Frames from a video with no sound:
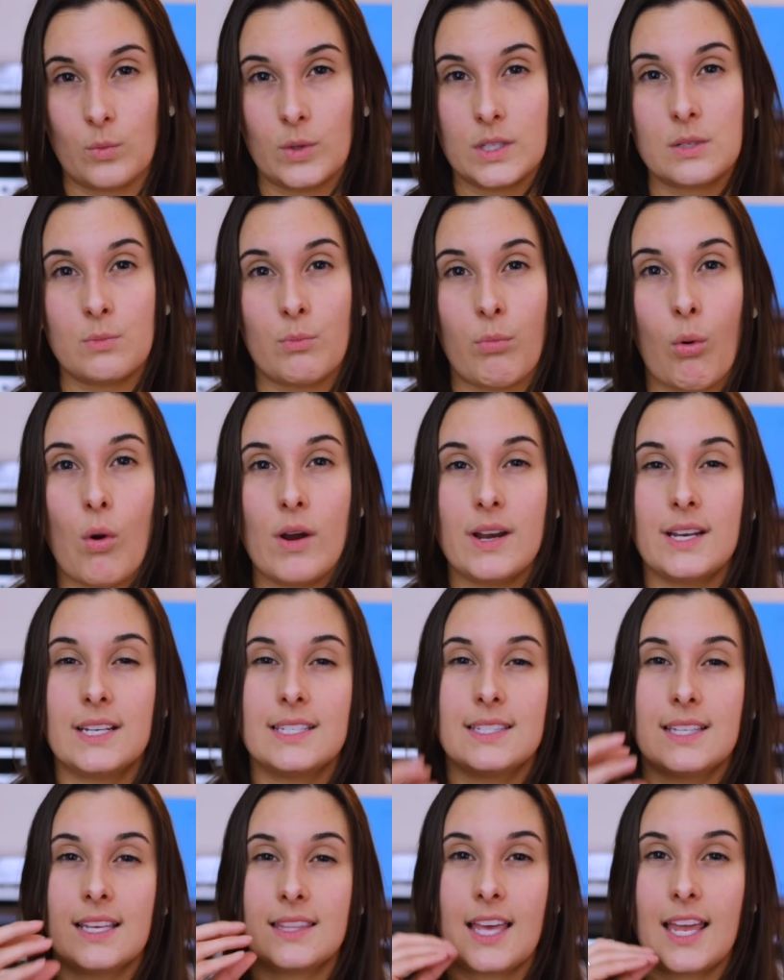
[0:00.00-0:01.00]
What's important
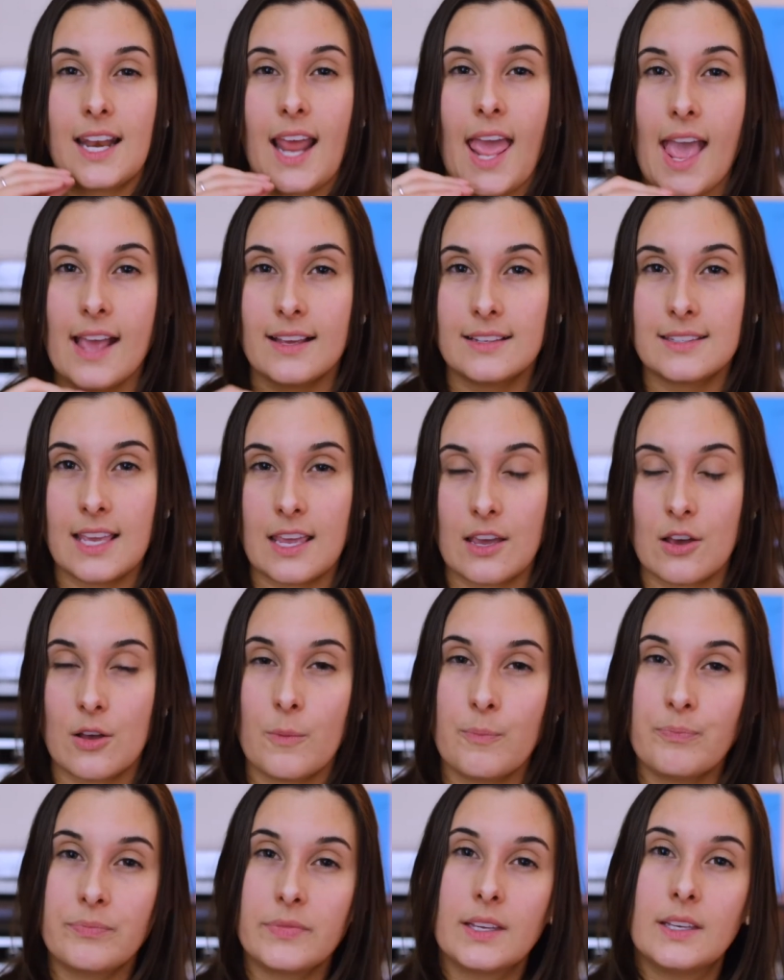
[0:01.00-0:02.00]
is that
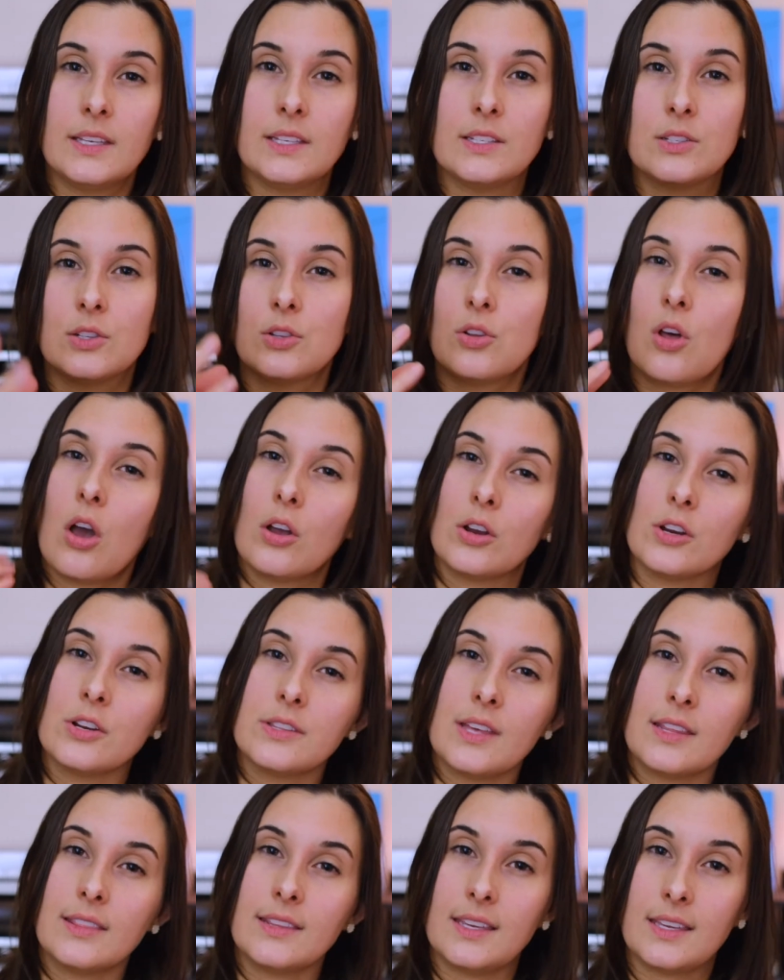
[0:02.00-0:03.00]
exhale is longer
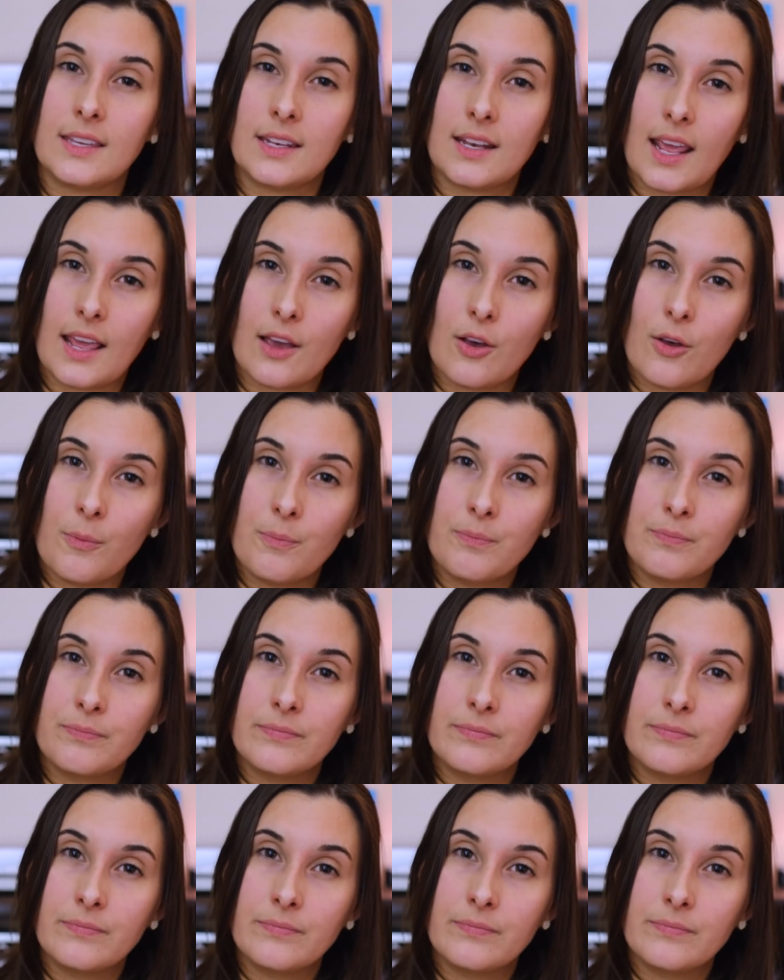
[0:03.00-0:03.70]
than the inhale.